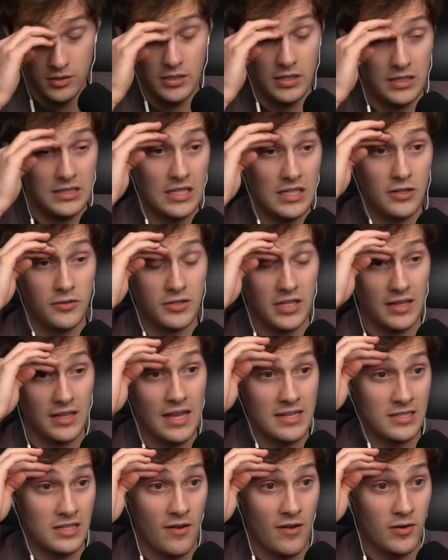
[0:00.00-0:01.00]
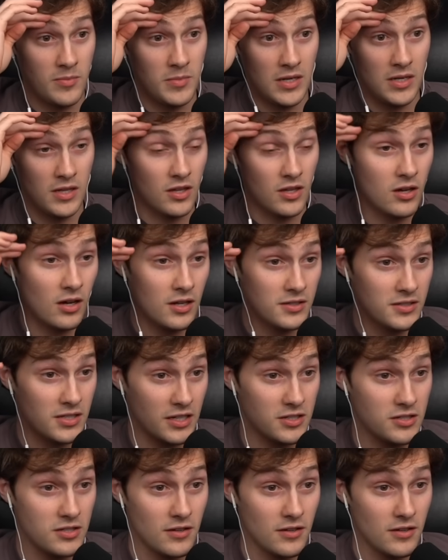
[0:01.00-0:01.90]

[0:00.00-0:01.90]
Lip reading: is he using less government in the context